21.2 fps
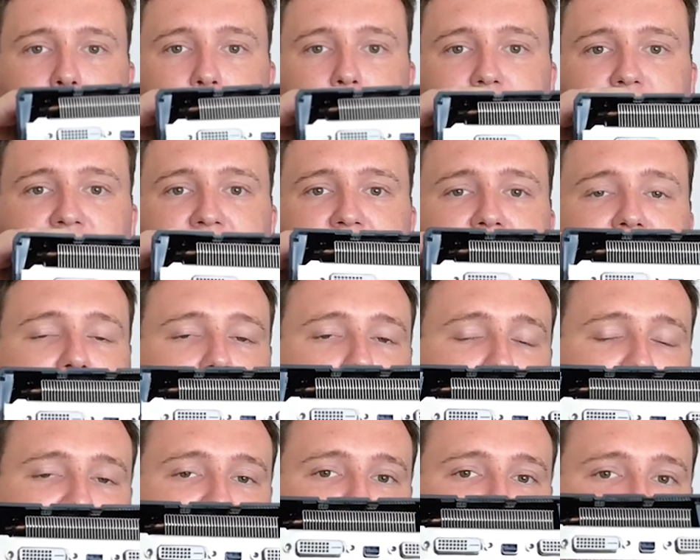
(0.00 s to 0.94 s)
ports here and a
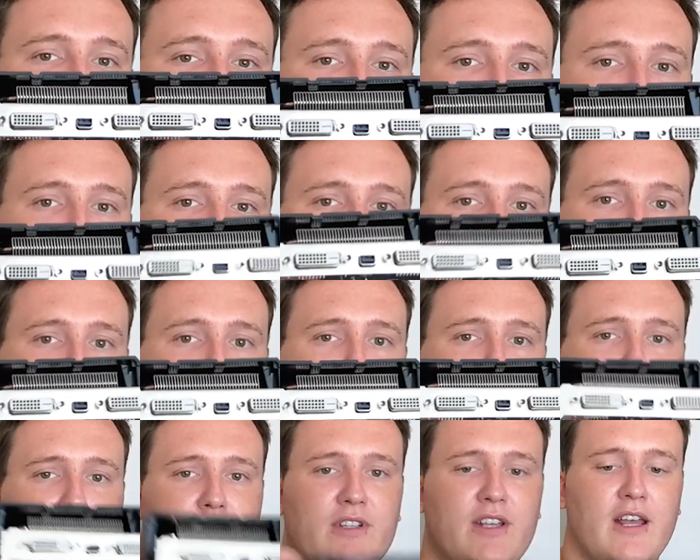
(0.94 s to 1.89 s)
mini display
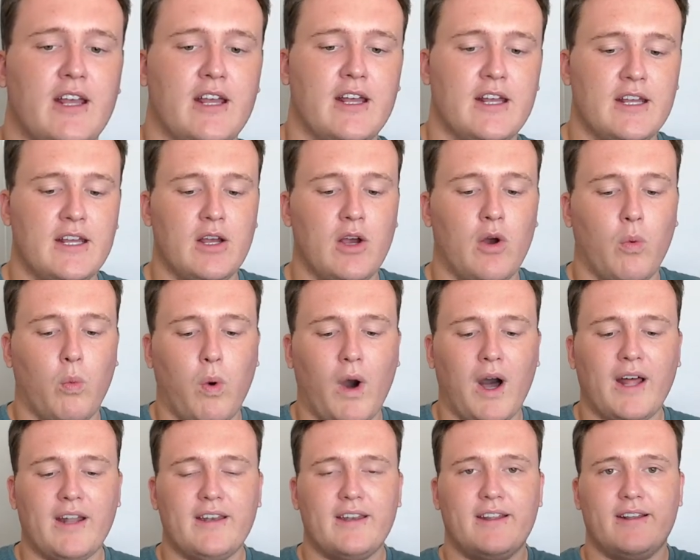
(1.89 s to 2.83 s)
port.
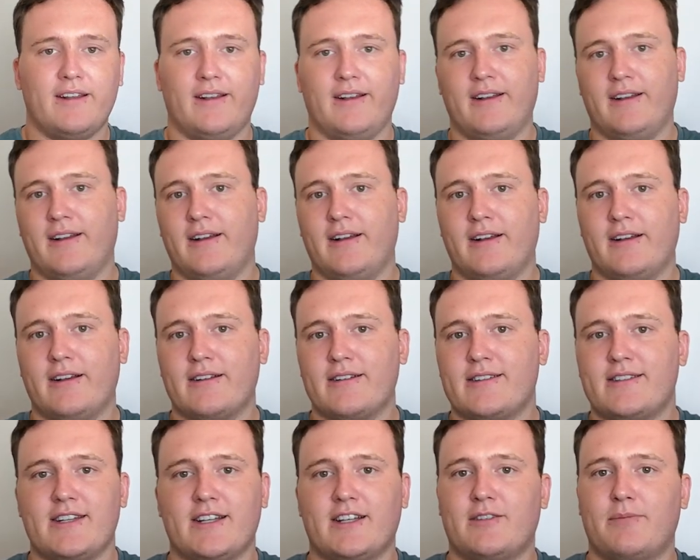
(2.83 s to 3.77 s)
One
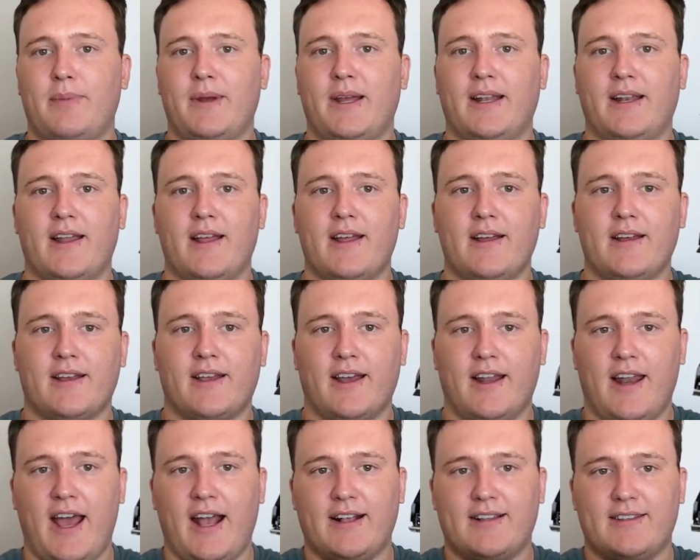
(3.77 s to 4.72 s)
6-pin
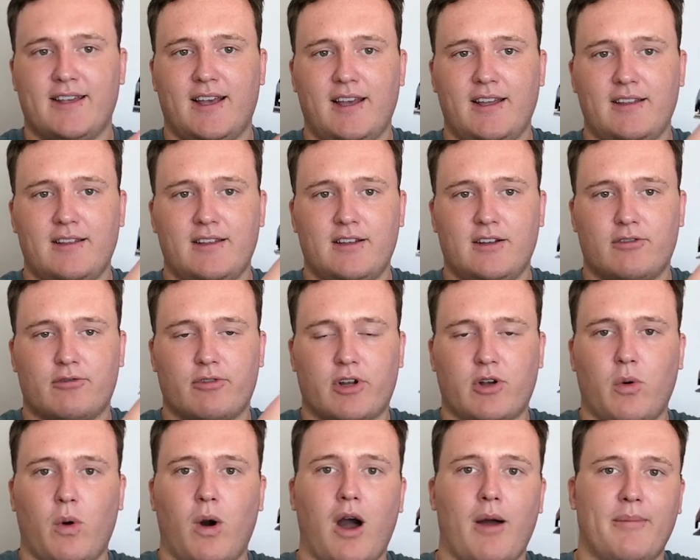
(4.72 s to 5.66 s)
connector
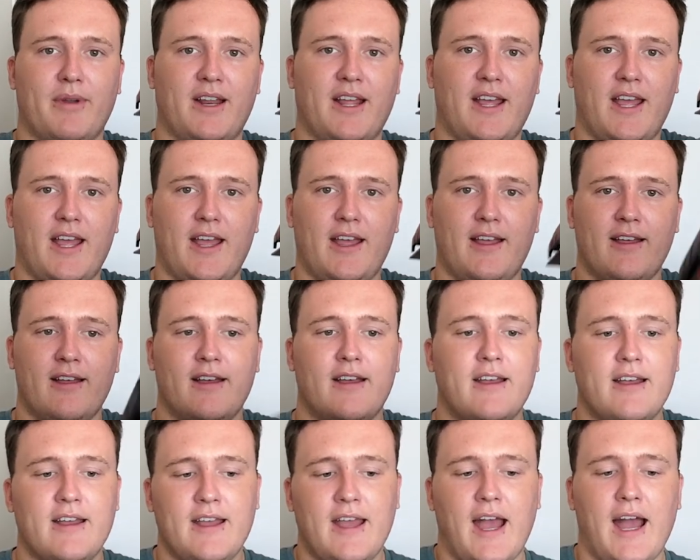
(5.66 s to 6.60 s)
requirement here.
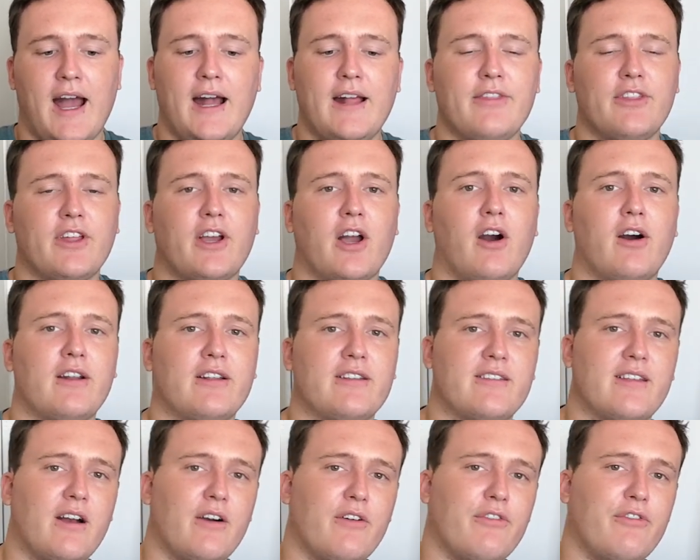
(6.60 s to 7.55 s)
And the card
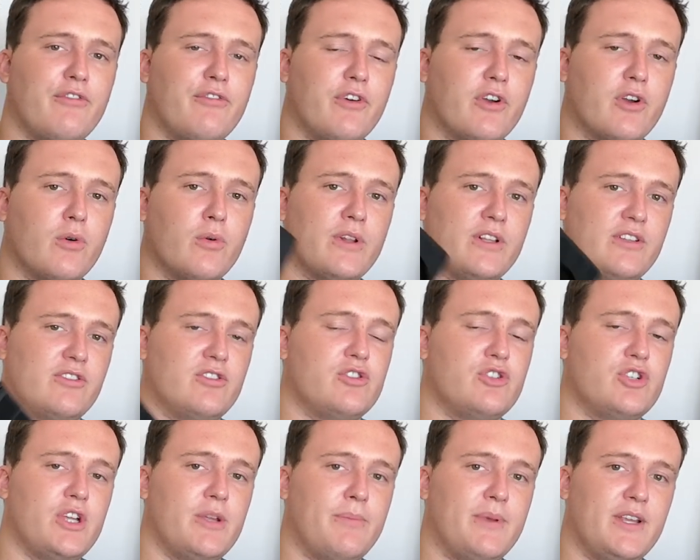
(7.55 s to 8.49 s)
itself, according to
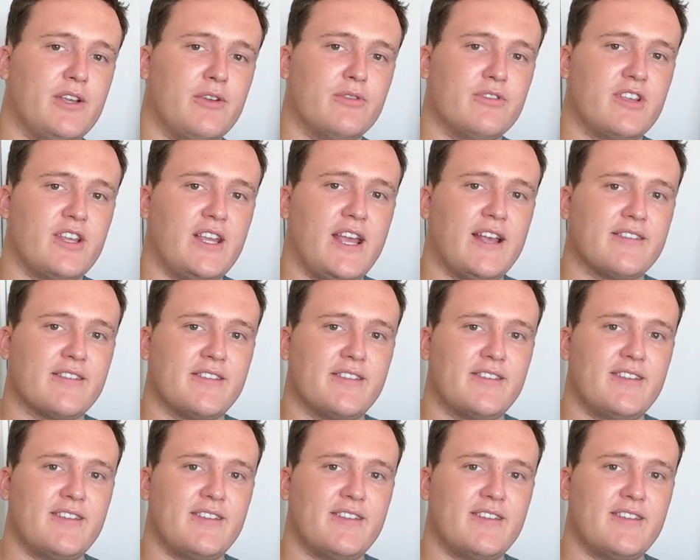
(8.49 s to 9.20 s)
GPU-Z, has a